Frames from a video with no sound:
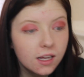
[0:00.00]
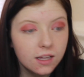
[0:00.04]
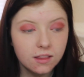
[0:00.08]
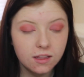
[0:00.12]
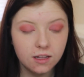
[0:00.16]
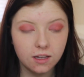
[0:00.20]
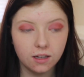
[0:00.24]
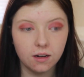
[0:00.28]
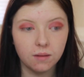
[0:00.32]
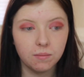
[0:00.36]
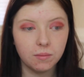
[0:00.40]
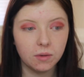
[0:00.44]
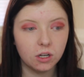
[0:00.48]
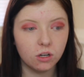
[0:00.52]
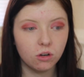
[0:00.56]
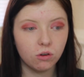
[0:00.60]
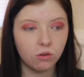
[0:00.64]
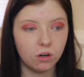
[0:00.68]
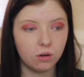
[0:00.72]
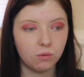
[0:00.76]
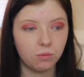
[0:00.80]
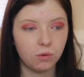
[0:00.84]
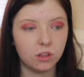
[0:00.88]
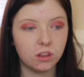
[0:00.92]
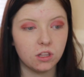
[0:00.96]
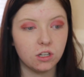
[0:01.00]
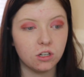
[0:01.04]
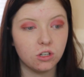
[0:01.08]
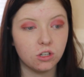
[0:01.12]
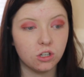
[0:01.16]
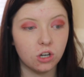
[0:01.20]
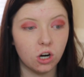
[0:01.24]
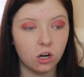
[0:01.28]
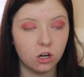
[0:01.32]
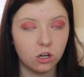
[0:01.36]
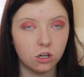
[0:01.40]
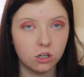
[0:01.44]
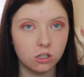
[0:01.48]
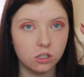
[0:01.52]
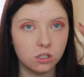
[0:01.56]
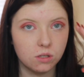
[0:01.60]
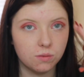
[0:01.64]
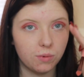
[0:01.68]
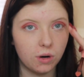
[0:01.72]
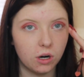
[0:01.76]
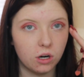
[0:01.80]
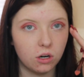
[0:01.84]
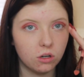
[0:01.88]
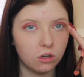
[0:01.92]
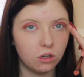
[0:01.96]
I think I'm going to go in with the darker
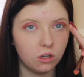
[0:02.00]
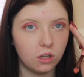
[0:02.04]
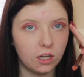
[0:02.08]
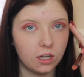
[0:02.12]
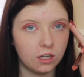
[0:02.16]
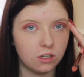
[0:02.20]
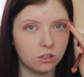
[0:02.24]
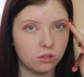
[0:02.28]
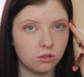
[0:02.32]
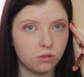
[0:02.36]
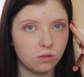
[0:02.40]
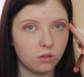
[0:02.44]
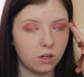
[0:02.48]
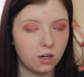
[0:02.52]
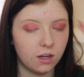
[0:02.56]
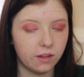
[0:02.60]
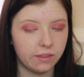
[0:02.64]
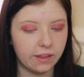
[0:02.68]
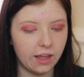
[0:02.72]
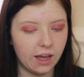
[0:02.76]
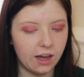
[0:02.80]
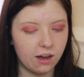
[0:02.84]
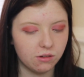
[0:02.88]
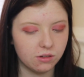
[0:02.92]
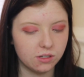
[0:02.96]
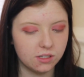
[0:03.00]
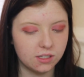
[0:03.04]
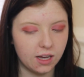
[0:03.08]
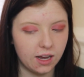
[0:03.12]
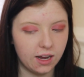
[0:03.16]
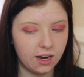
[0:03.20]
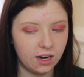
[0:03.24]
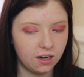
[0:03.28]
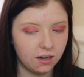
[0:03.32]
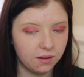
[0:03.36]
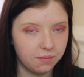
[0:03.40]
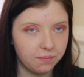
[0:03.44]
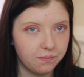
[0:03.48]
sparkle and do it on the outside.